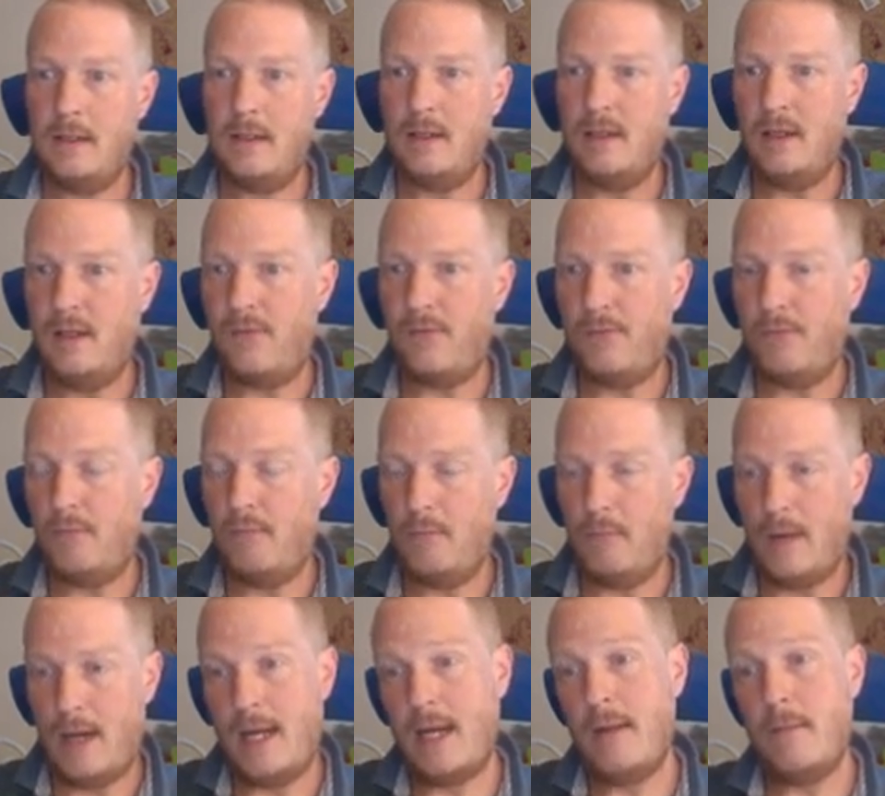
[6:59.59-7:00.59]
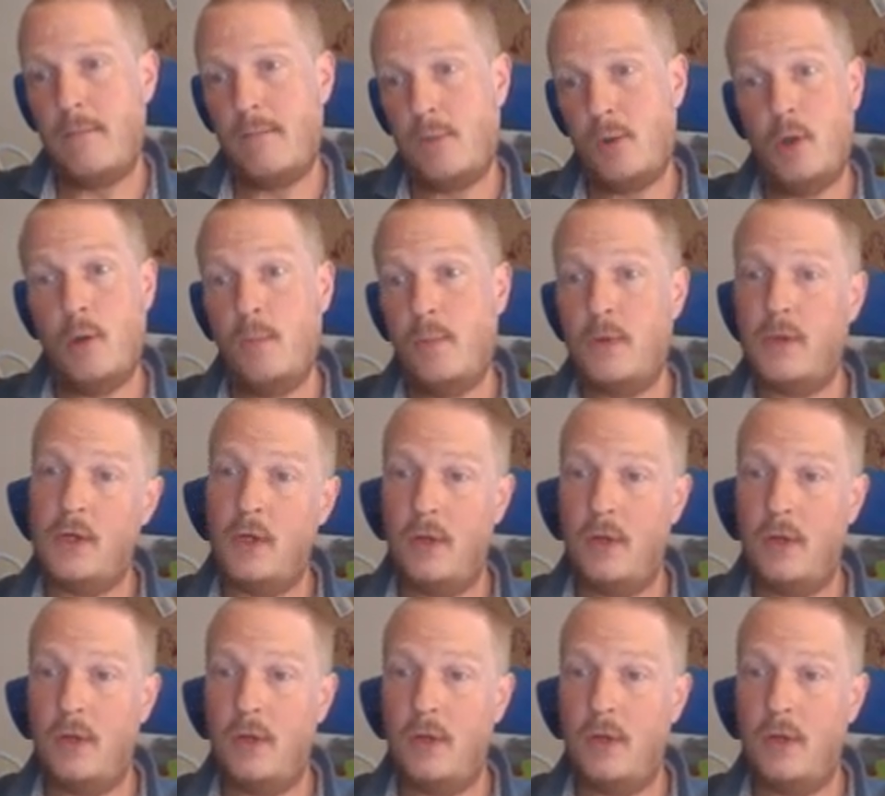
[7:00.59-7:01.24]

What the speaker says: give my property